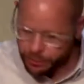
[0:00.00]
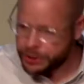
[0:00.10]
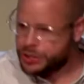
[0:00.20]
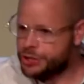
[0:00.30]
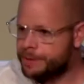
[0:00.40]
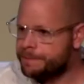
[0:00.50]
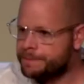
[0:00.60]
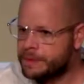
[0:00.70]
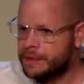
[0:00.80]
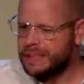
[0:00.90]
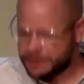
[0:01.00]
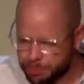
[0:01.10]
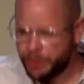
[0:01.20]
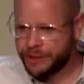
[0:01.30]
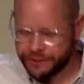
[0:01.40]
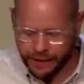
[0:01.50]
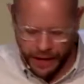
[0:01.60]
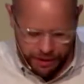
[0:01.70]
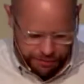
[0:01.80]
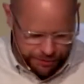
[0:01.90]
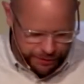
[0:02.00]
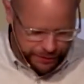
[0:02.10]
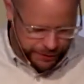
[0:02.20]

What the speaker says: which is pretty safe.